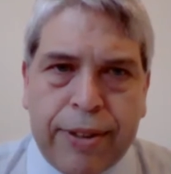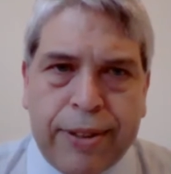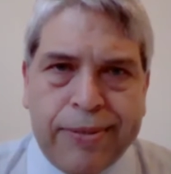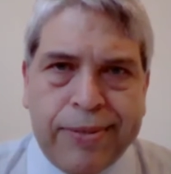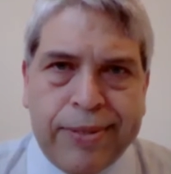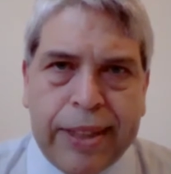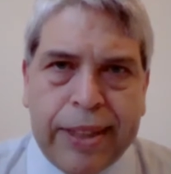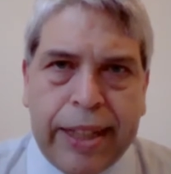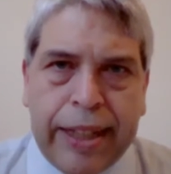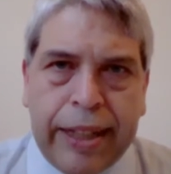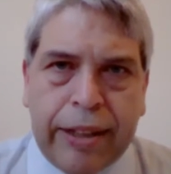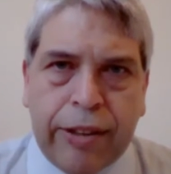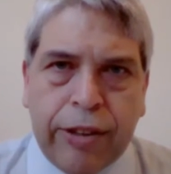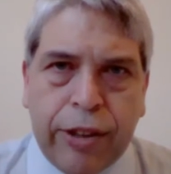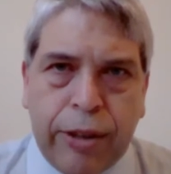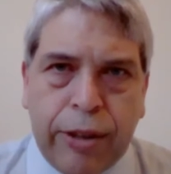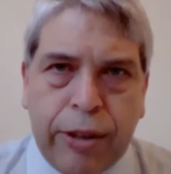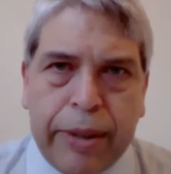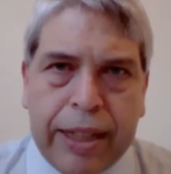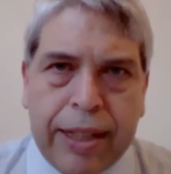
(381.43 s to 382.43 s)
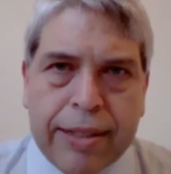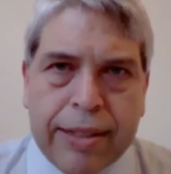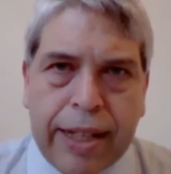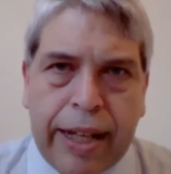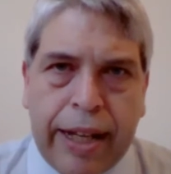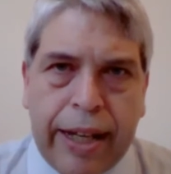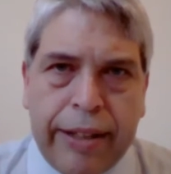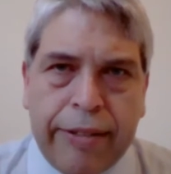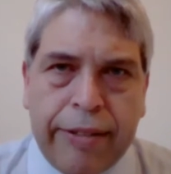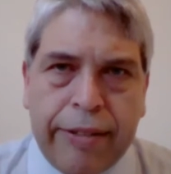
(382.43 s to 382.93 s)
from the economical
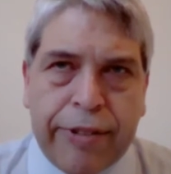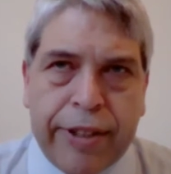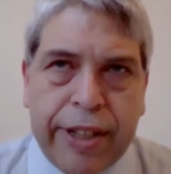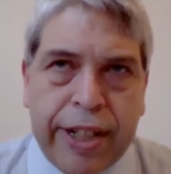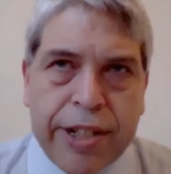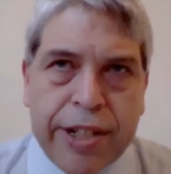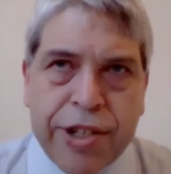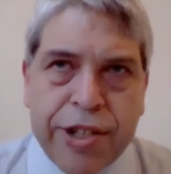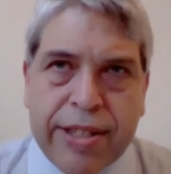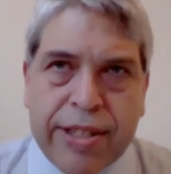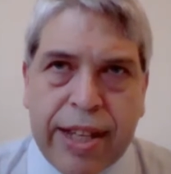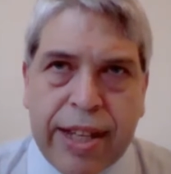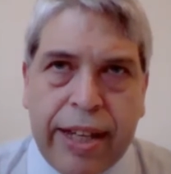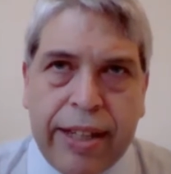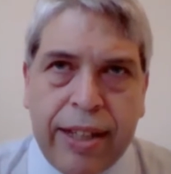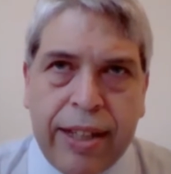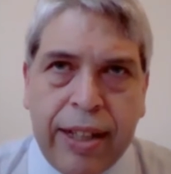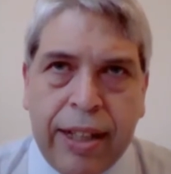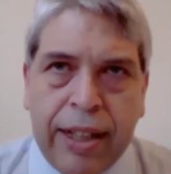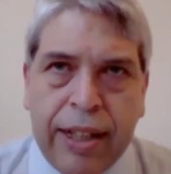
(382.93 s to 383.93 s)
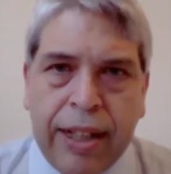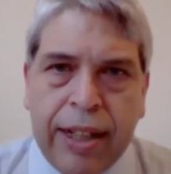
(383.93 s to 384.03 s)
side, financial side.